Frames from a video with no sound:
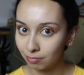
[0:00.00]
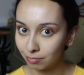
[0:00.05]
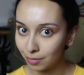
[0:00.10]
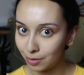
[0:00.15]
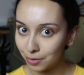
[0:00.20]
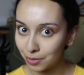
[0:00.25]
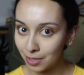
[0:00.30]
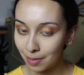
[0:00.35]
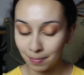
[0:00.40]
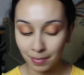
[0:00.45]

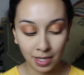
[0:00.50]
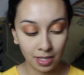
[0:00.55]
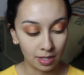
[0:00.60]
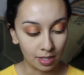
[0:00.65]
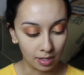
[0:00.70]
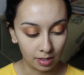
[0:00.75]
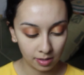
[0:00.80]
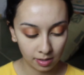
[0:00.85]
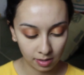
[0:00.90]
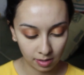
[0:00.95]
Looks something like
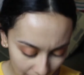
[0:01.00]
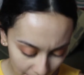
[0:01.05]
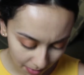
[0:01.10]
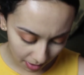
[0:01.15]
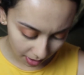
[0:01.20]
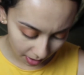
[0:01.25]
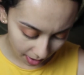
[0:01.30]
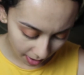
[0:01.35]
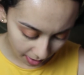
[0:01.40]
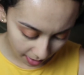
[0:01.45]
this. I'm
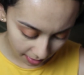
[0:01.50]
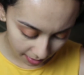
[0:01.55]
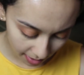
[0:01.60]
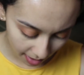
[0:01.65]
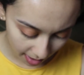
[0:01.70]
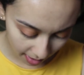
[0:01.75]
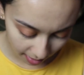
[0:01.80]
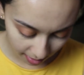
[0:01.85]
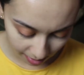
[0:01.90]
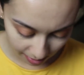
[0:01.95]
gonna kind of
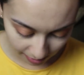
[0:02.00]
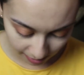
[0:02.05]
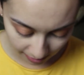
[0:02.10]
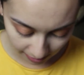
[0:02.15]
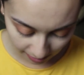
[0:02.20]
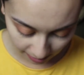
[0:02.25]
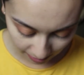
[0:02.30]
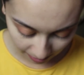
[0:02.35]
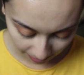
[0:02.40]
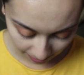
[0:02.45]
take
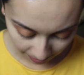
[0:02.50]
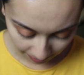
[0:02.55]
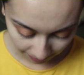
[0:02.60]
this